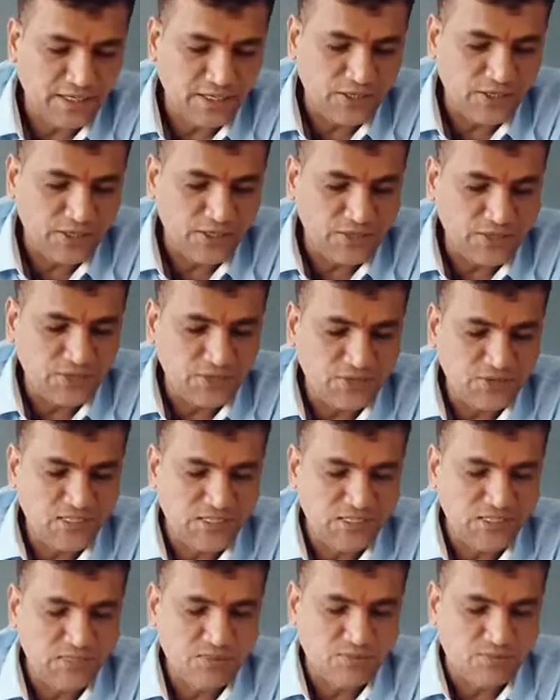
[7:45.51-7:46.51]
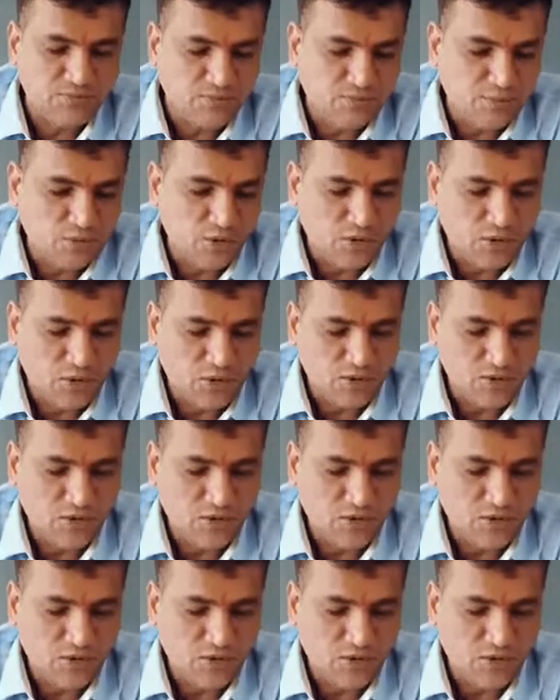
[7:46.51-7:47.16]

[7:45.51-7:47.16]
induces more.